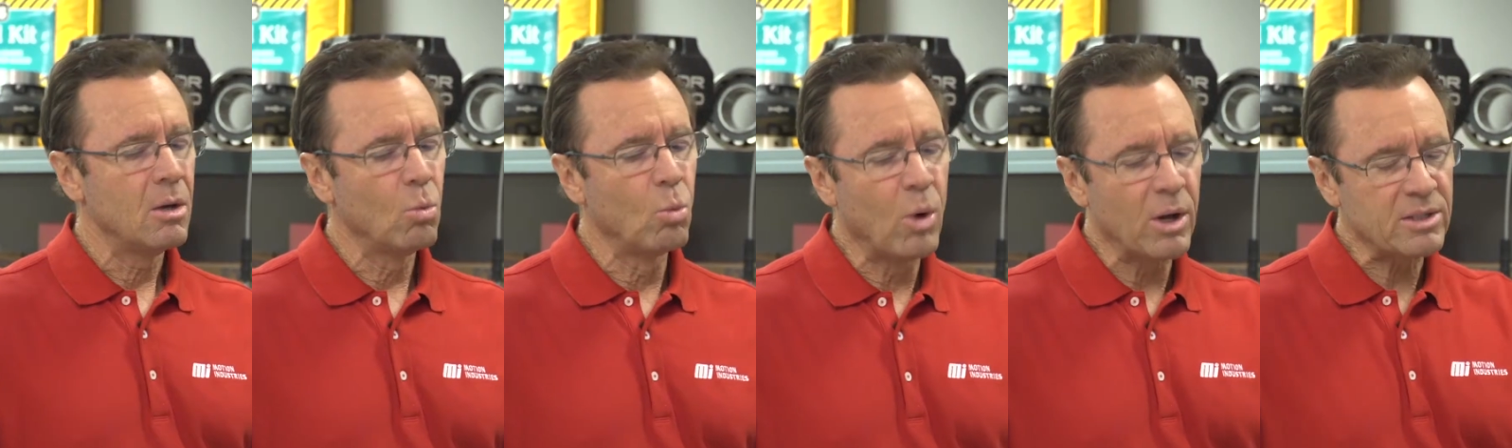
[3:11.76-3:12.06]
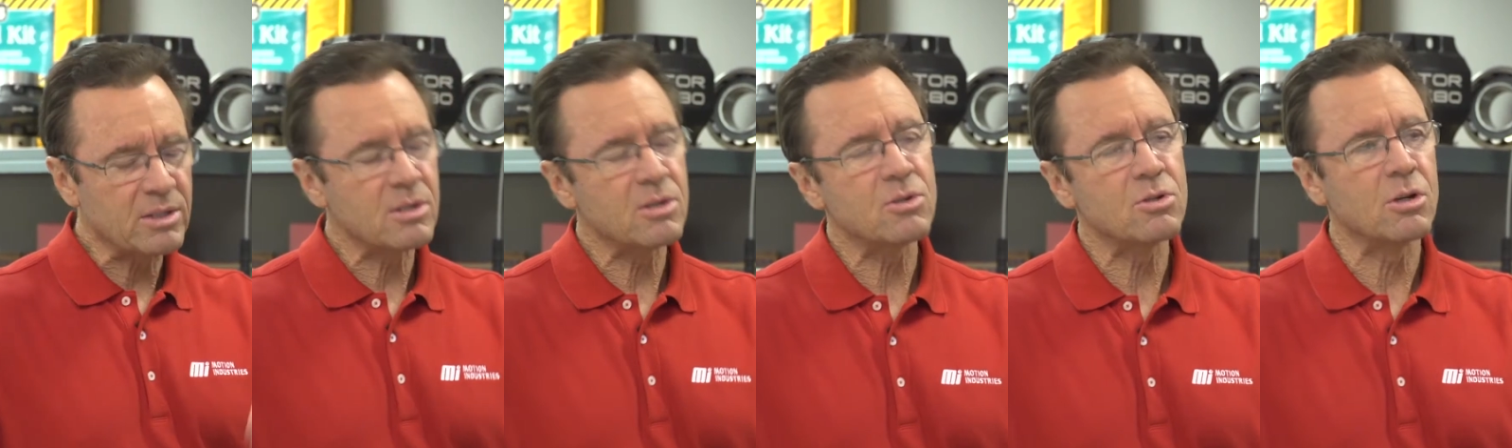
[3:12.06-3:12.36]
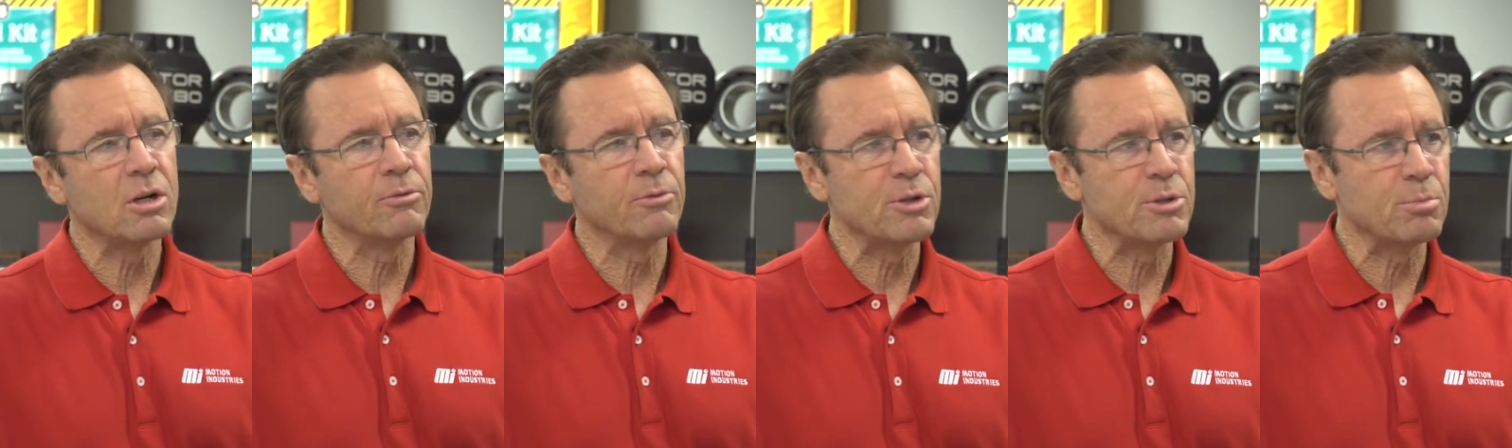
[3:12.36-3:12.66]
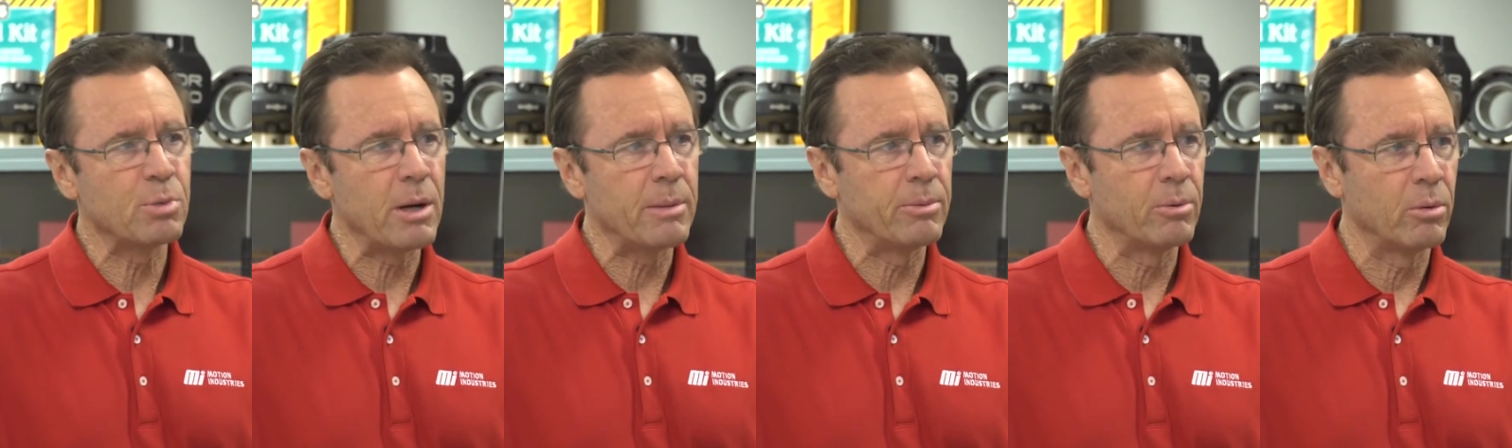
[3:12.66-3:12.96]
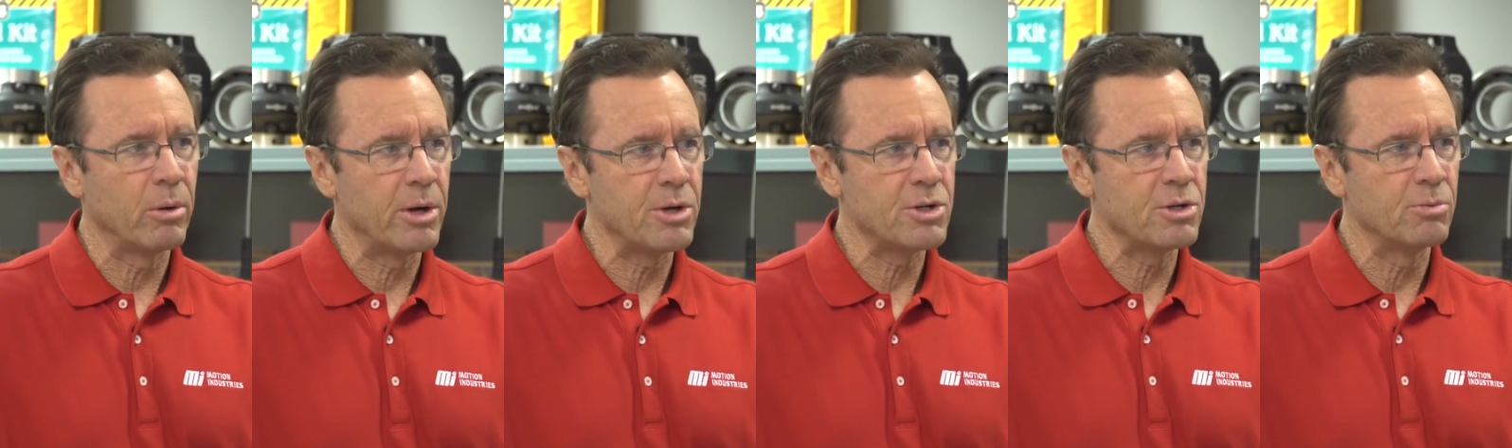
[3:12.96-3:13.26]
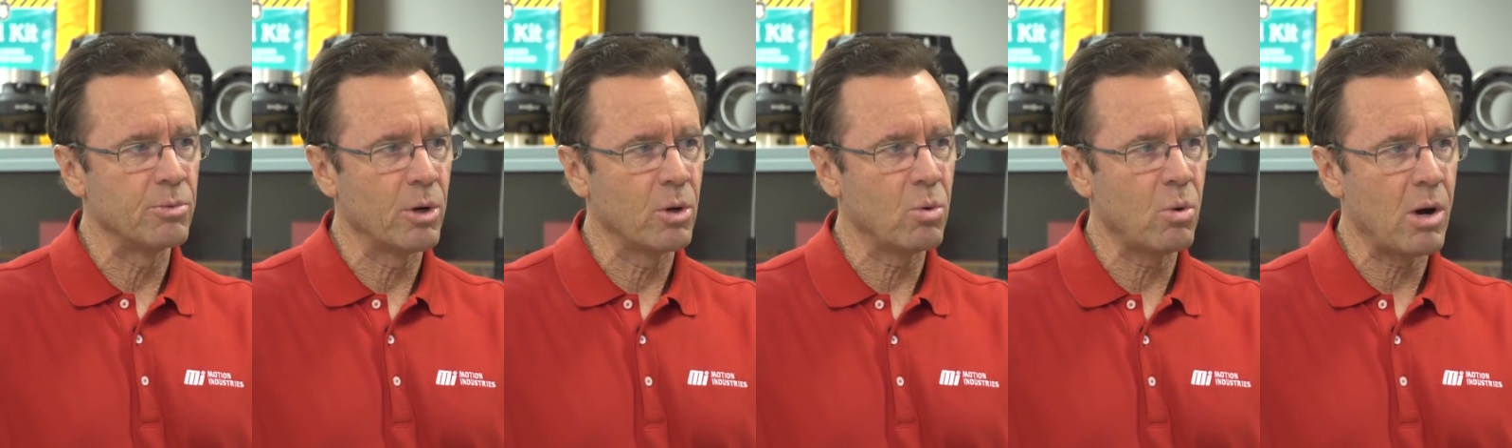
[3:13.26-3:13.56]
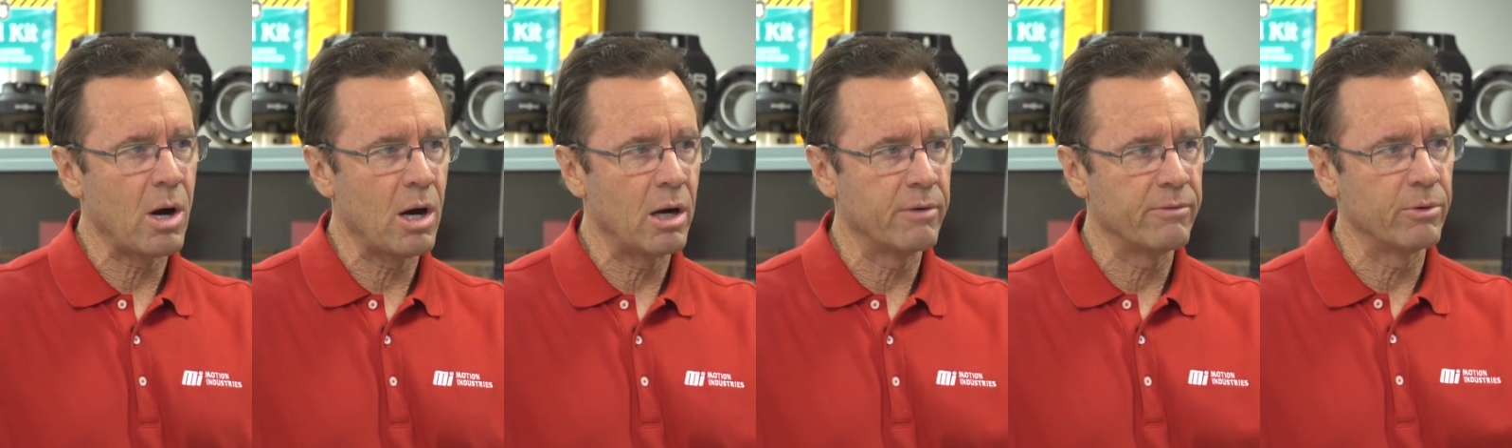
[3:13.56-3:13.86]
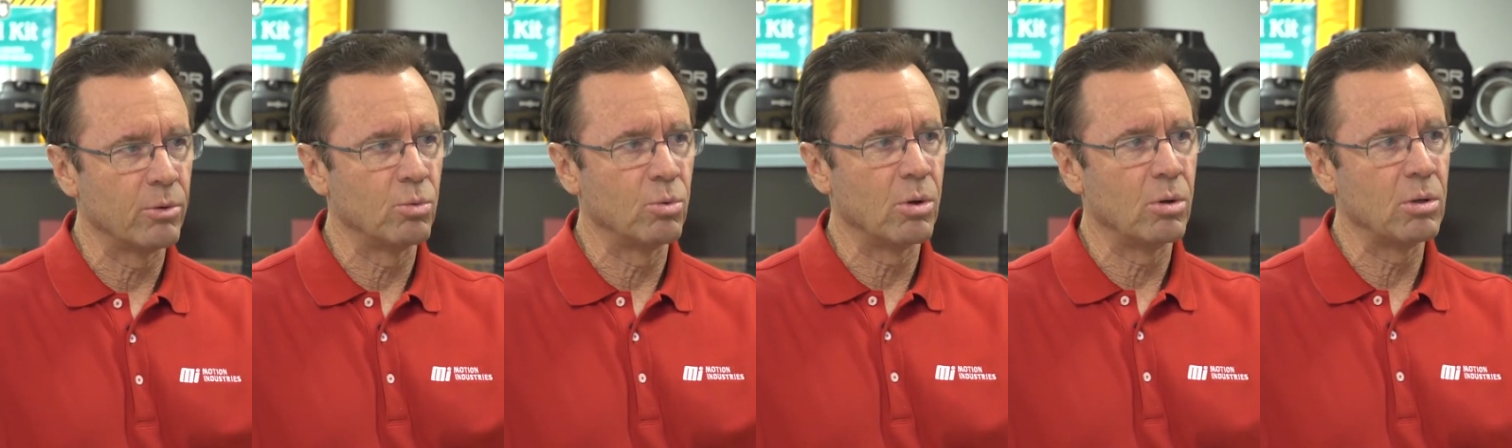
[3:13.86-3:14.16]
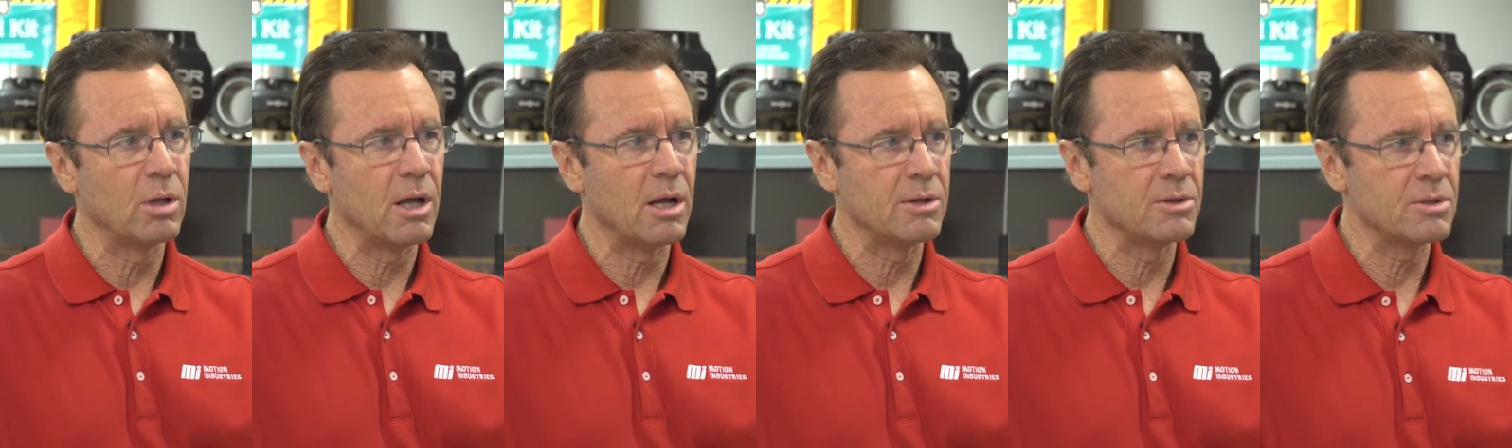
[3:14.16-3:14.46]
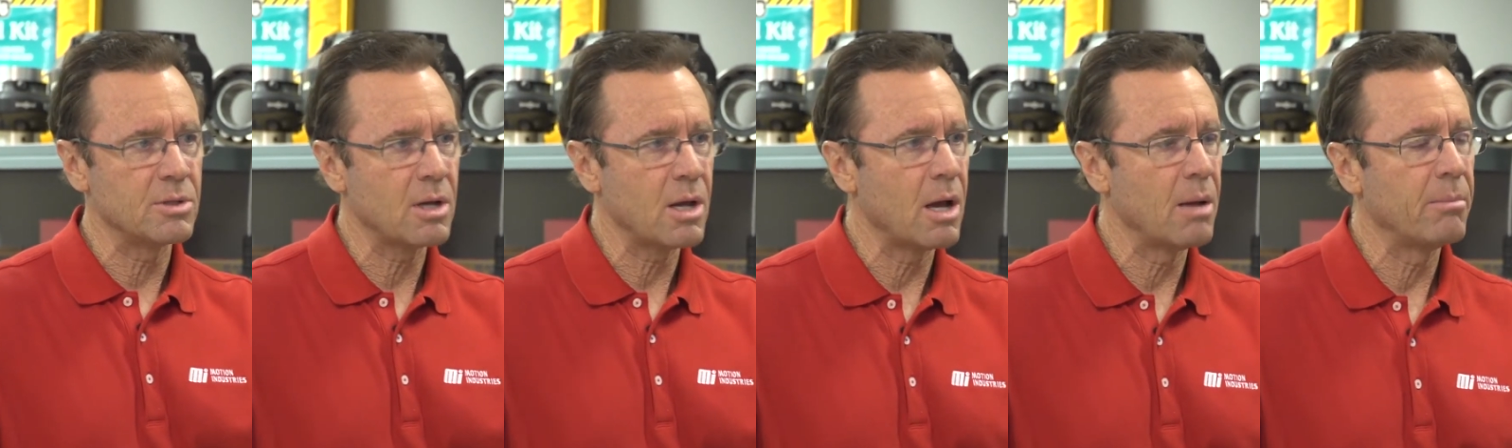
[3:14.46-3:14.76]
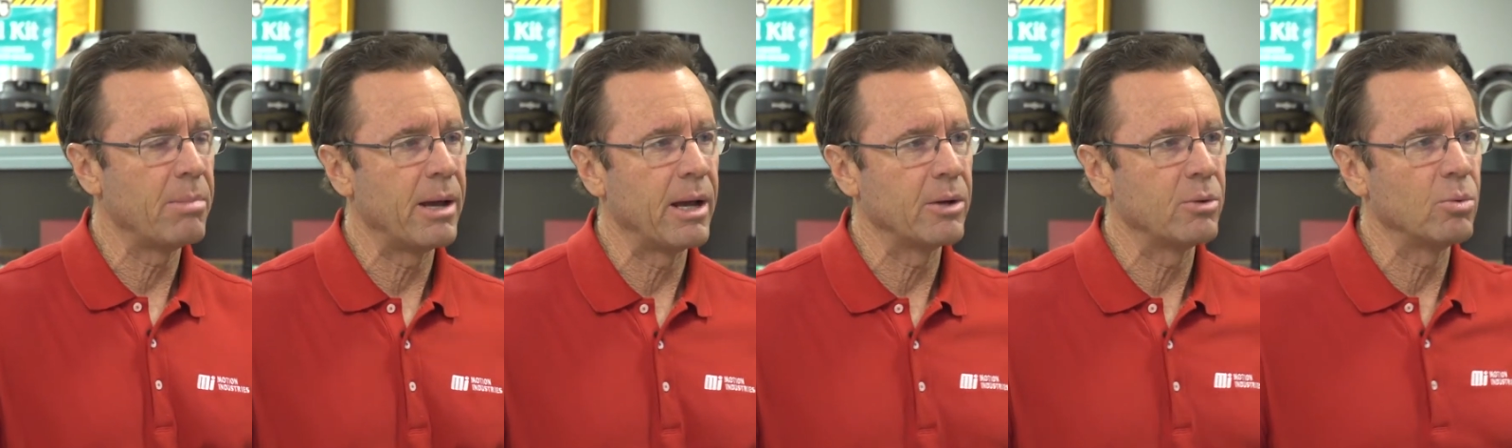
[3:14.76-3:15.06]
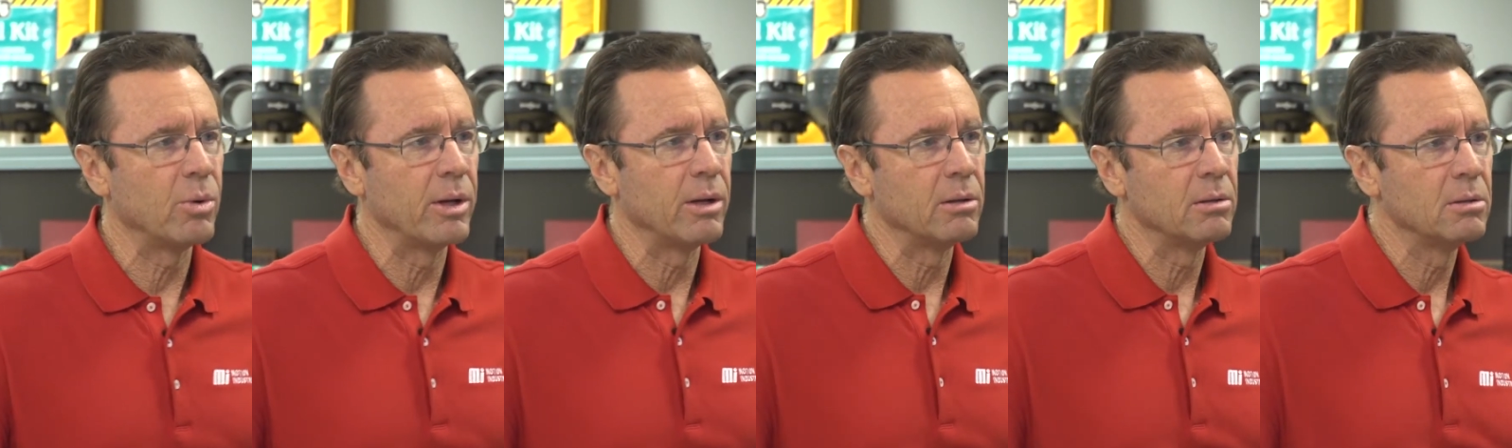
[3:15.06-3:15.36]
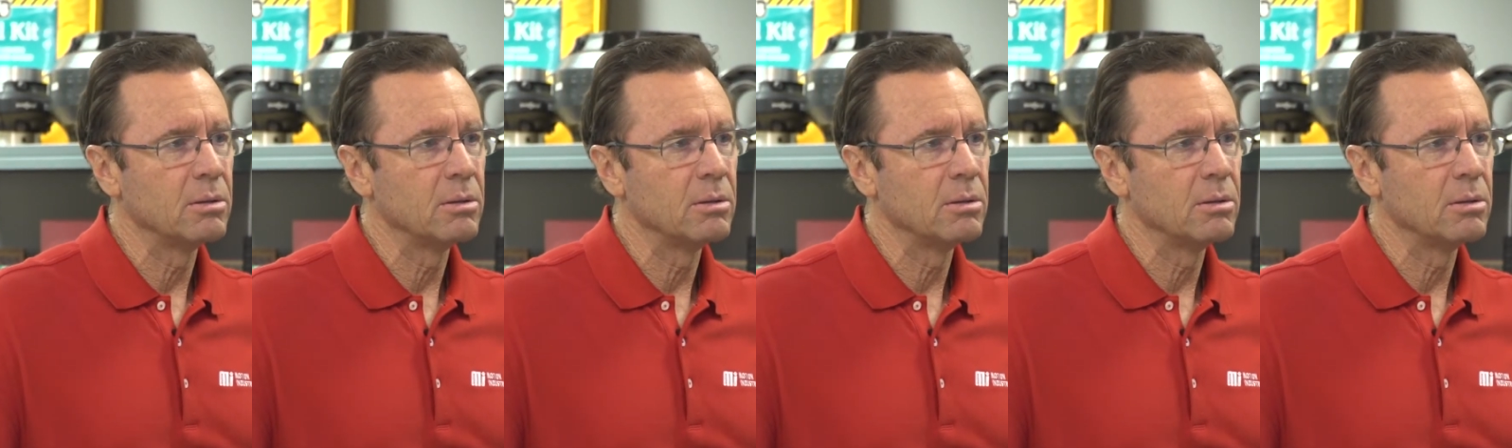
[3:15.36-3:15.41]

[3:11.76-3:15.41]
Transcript: what's the surface preparation required for Rollon's compact rail?